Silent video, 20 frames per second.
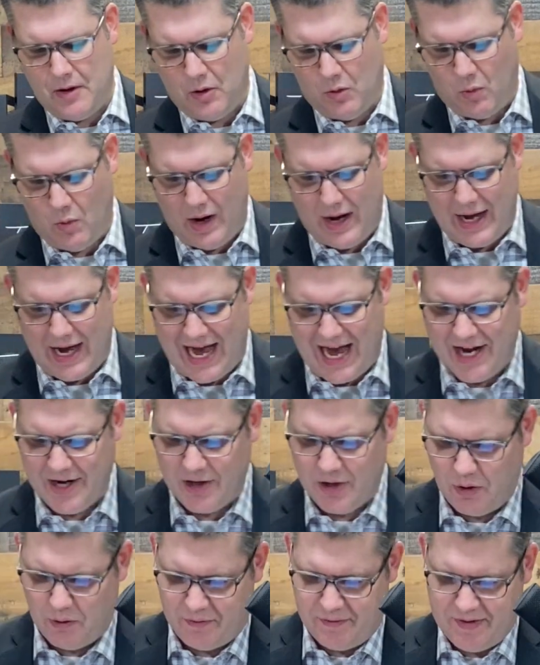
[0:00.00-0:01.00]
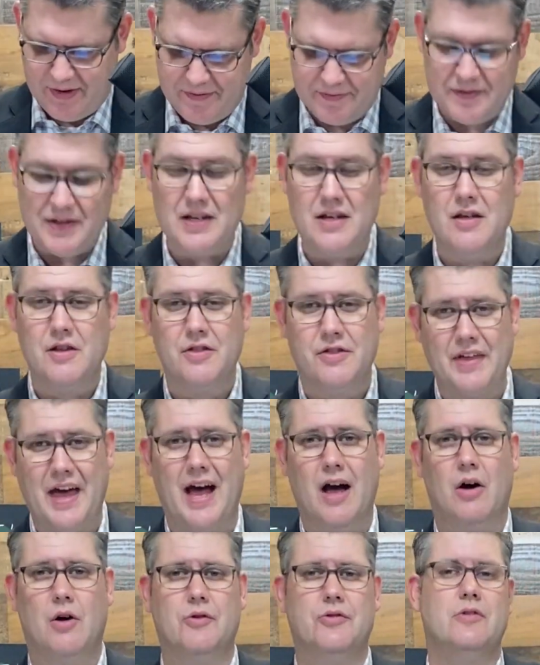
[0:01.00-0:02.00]
Why, I know
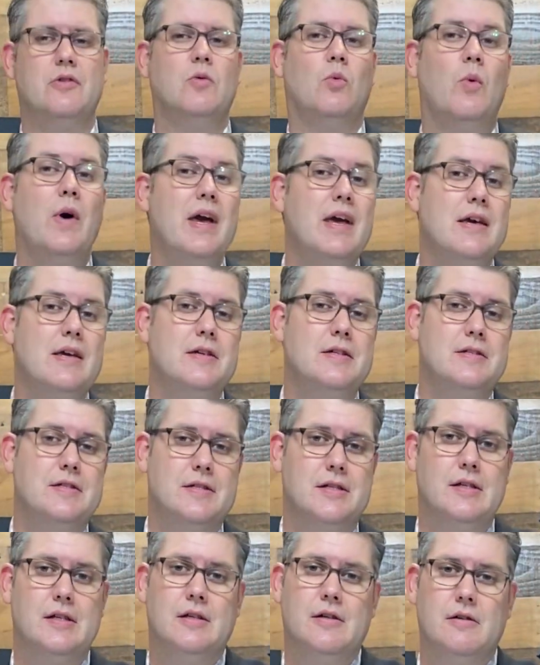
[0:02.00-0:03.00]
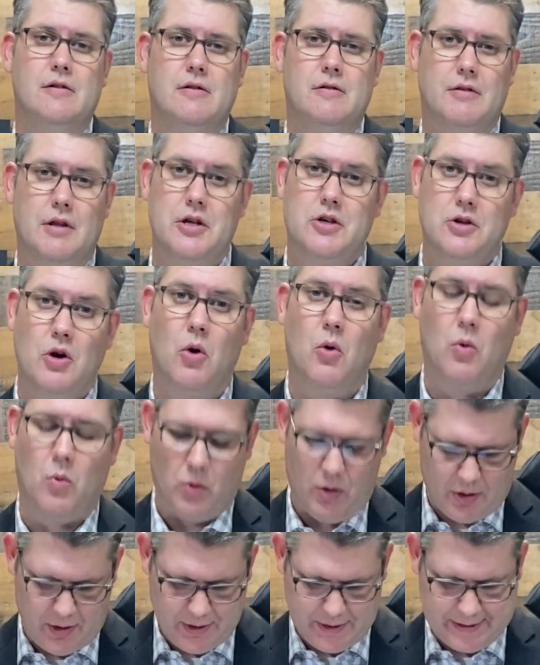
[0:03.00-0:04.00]
50,000 ways that don't
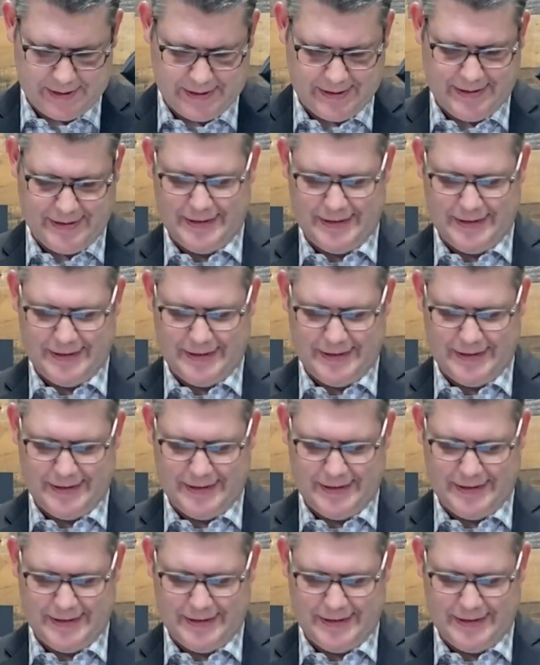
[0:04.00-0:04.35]
work.